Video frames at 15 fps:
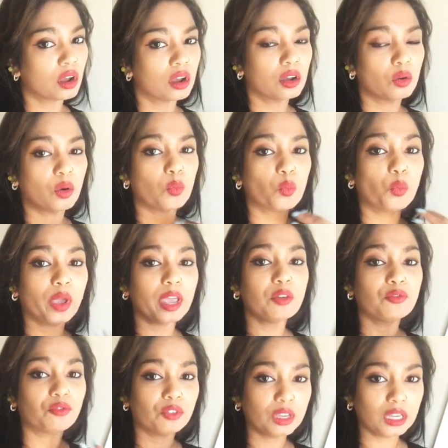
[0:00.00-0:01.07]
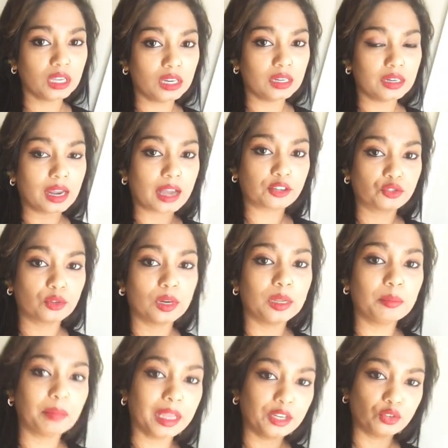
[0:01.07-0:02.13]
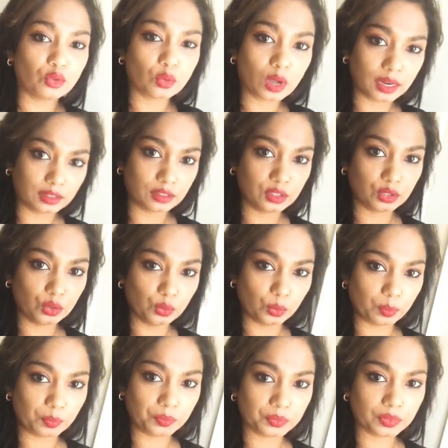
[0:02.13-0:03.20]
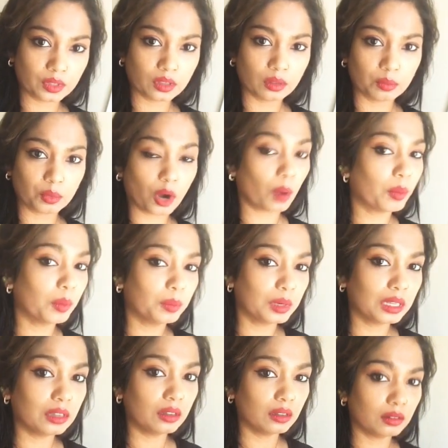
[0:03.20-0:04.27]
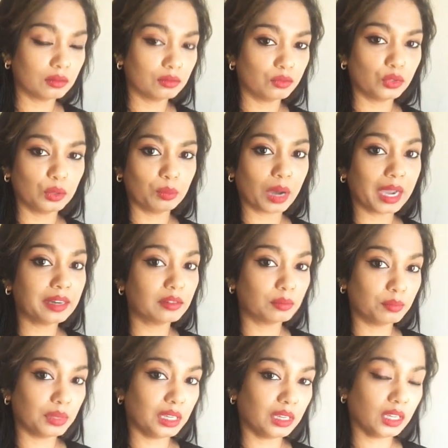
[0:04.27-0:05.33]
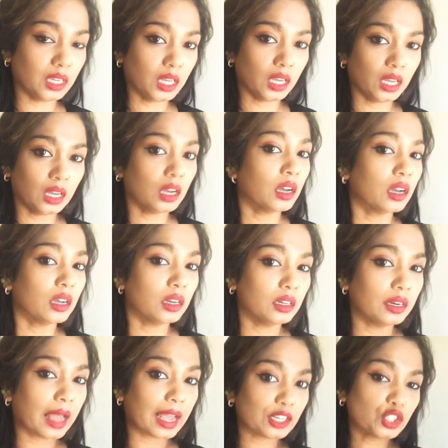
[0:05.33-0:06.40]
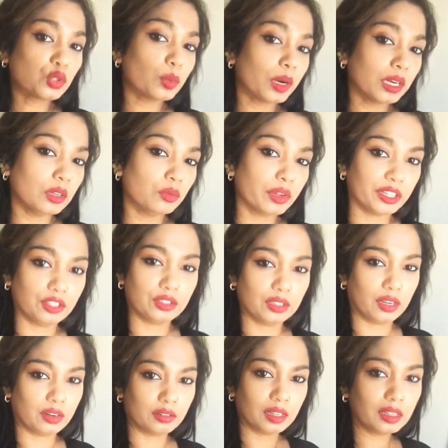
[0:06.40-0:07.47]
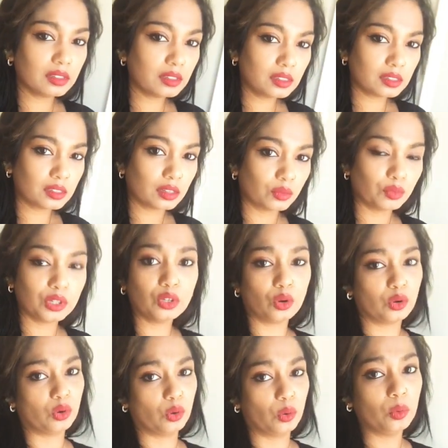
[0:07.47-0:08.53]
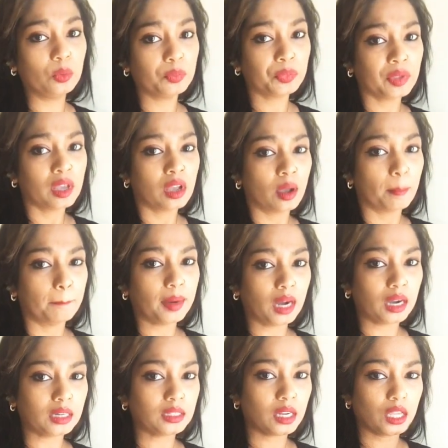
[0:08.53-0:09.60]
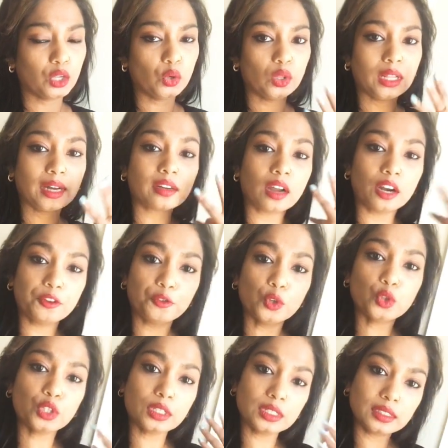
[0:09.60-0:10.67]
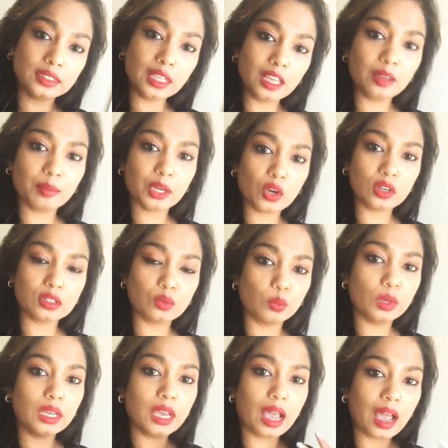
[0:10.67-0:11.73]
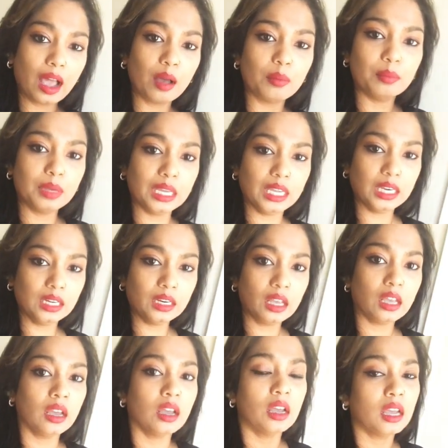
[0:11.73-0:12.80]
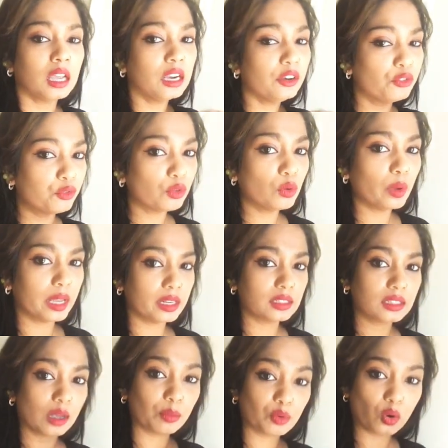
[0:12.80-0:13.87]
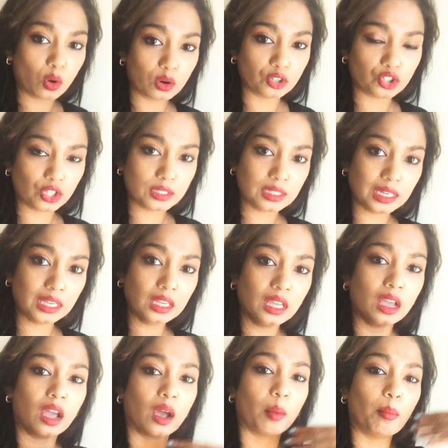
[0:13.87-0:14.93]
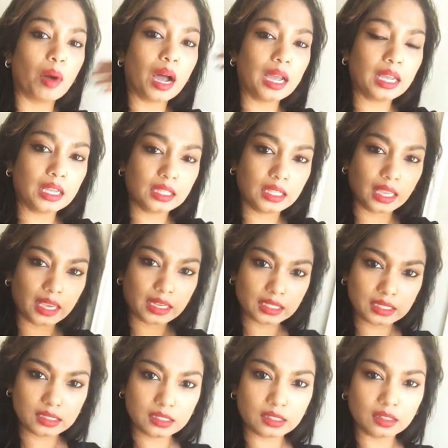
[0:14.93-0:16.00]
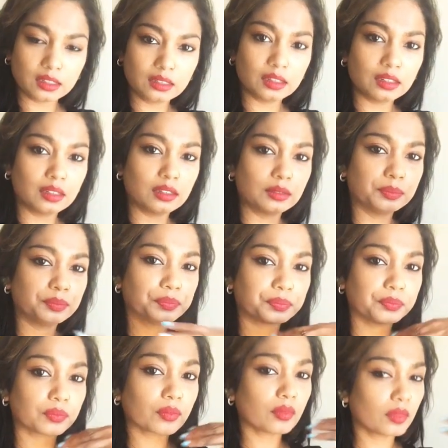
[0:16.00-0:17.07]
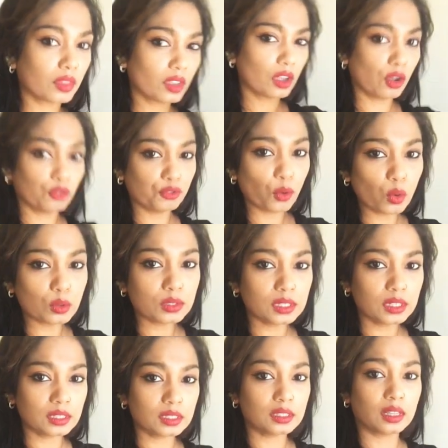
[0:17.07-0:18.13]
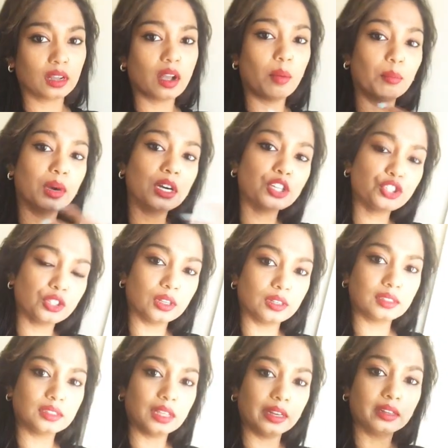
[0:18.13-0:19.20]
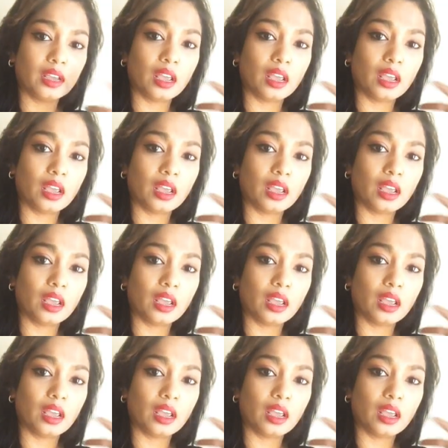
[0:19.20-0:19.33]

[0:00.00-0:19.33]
were we naturally meant to consume? Probably we might be naturally vegetarians, we don't know. But that confusion is there because we have been influenced subconsciously by the external forces, the commercials that